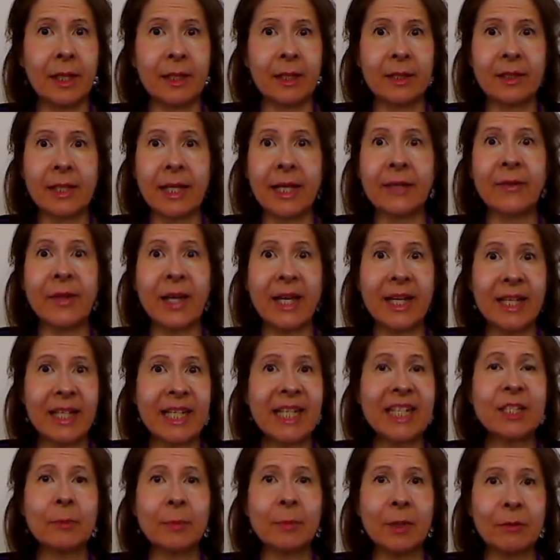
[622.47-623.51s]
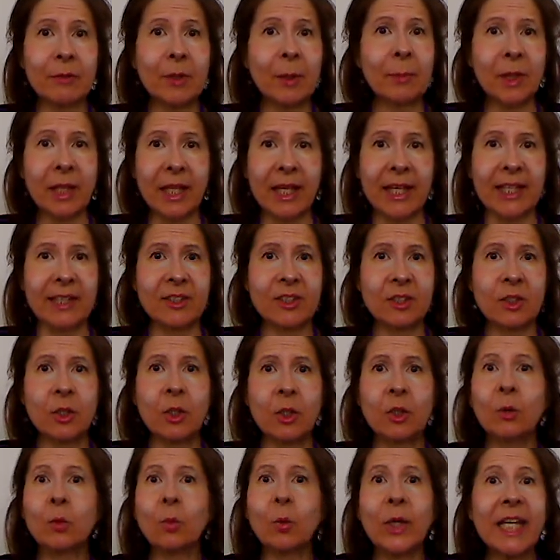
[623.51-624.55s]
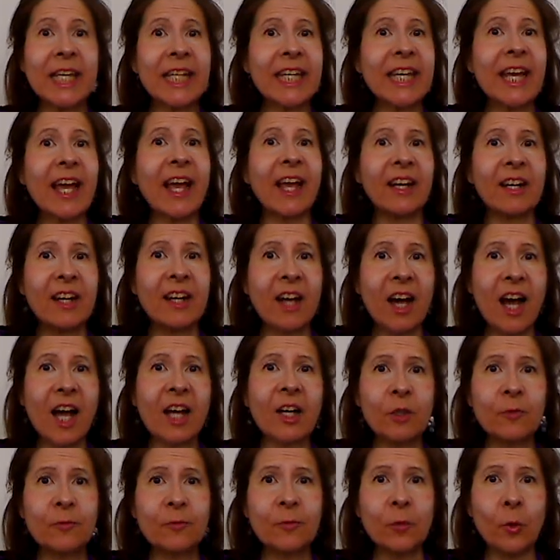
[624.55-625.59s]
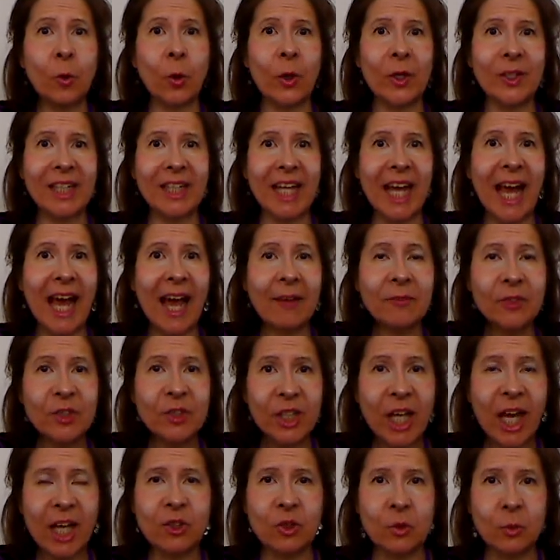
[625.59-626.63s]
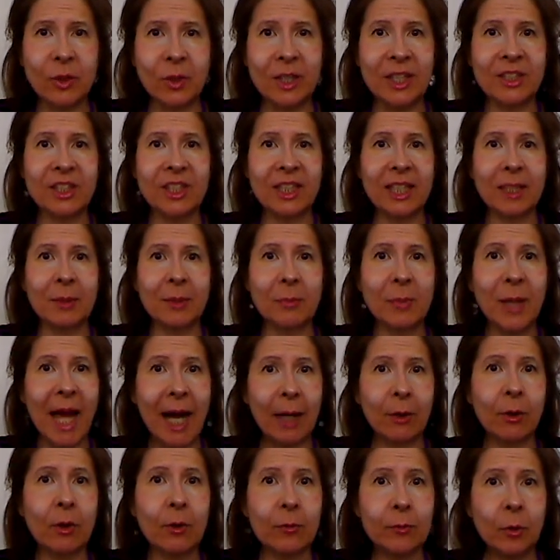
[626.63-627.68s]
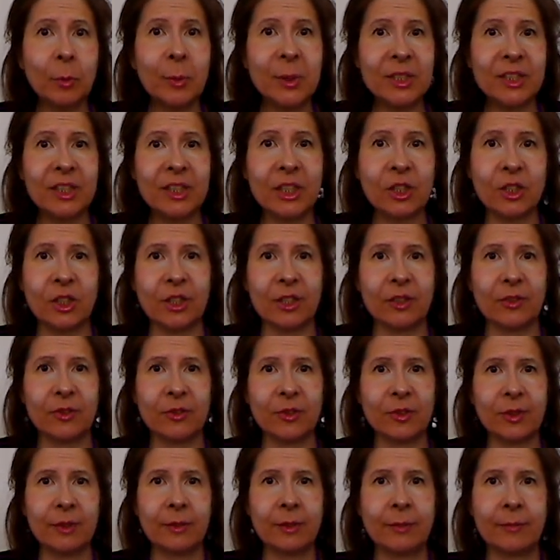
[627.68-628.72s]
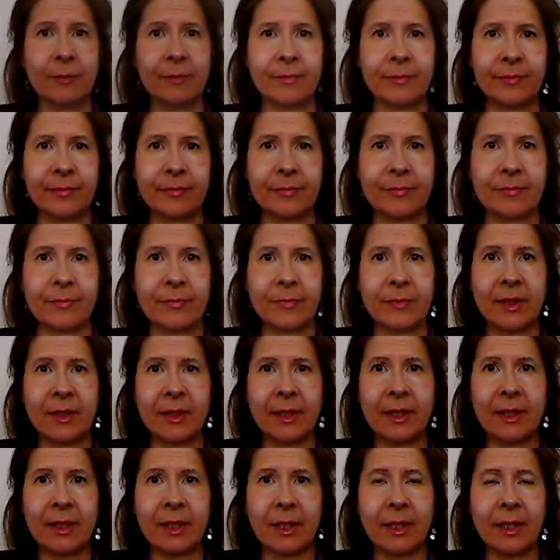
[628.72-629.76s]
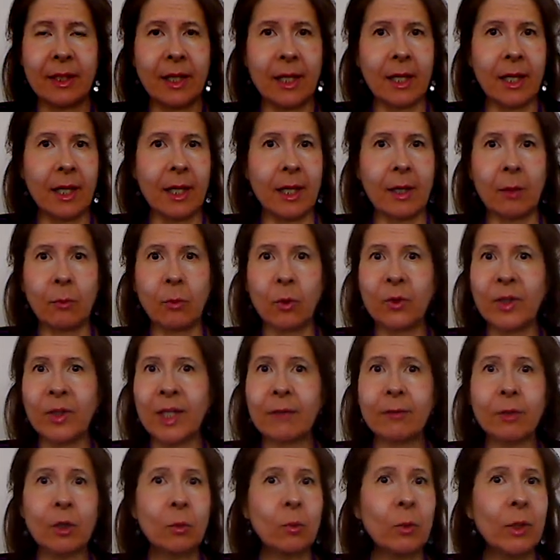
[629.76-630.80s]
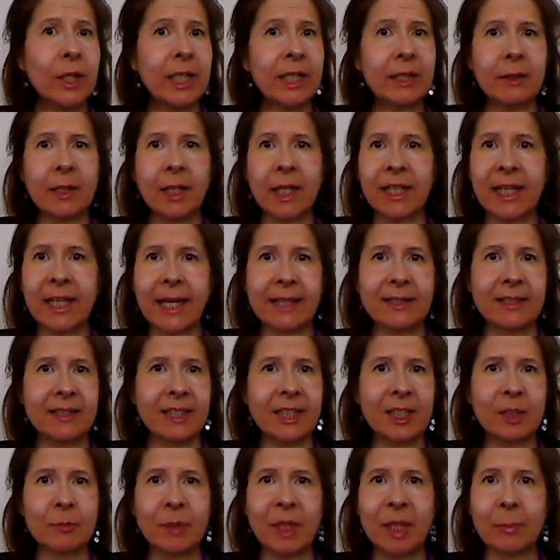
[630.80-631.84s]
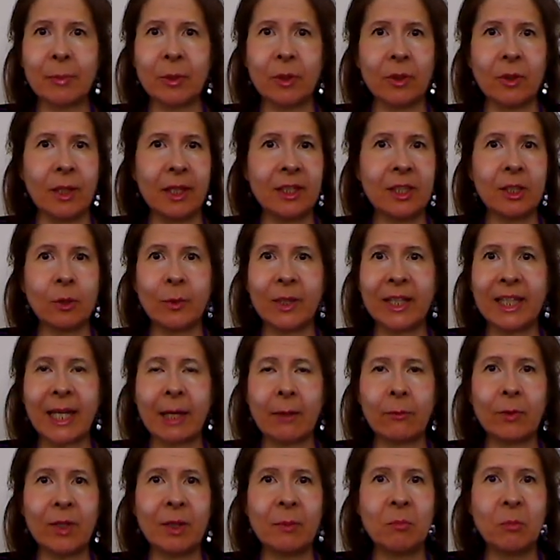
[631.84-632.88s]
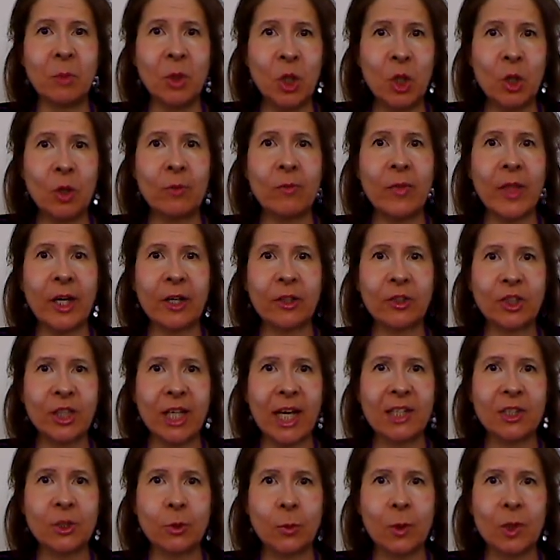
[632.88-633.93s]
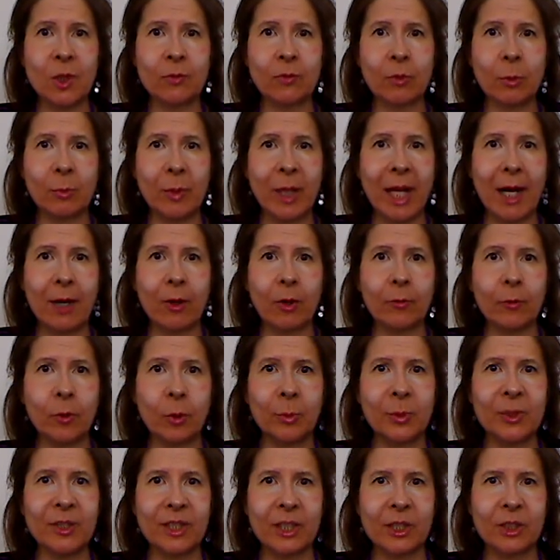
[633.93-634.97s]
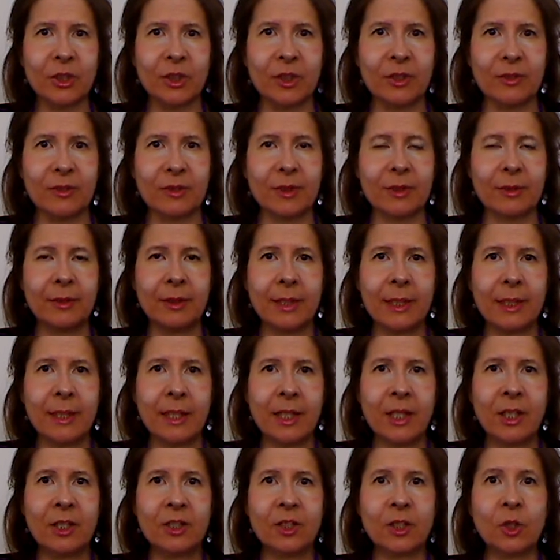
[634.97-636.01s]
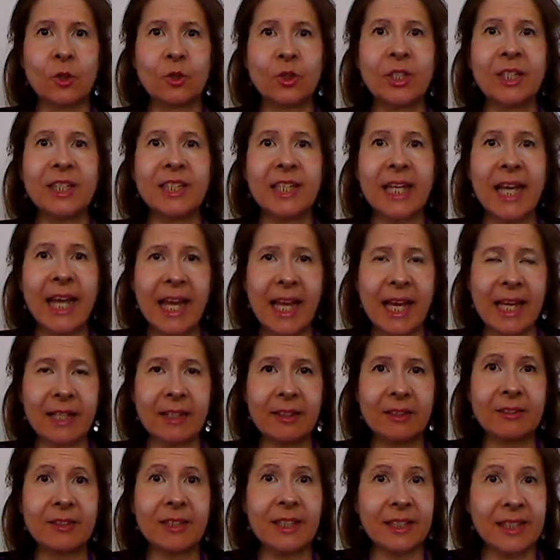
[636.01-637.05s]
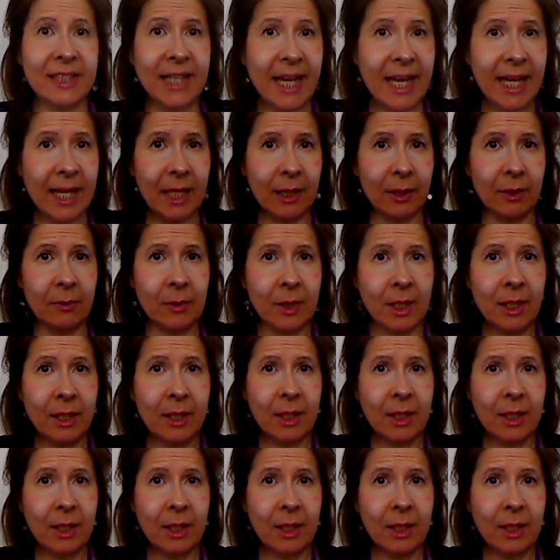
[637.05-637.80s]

they need to be replaced. We cannot afford to have Jesuits in powerful positions. We'll never win against these people until we get removed their Jesuits from powerful positions. So today,